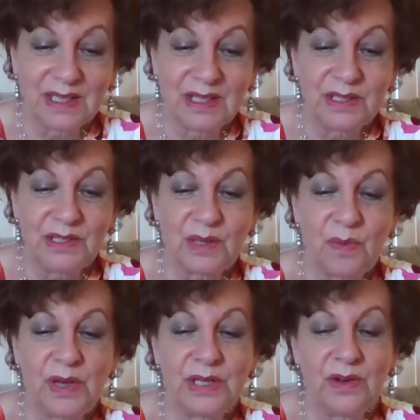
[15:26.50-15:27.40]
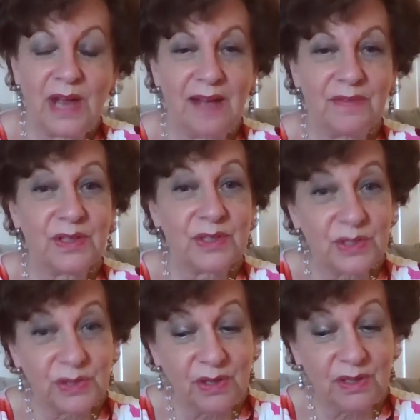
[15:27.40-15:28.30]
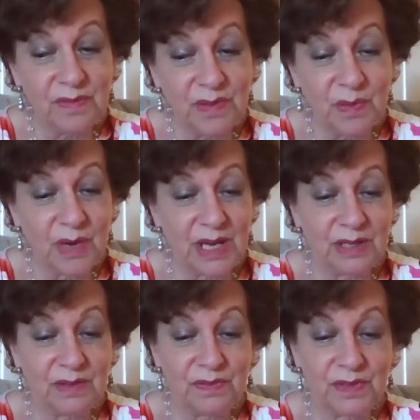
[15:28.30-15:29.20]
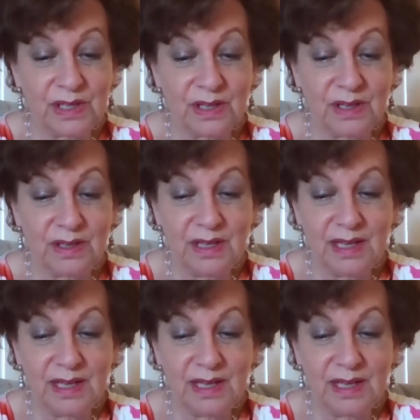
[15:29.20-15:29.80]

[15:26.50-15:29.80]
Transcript: So when you have control of the way you feel,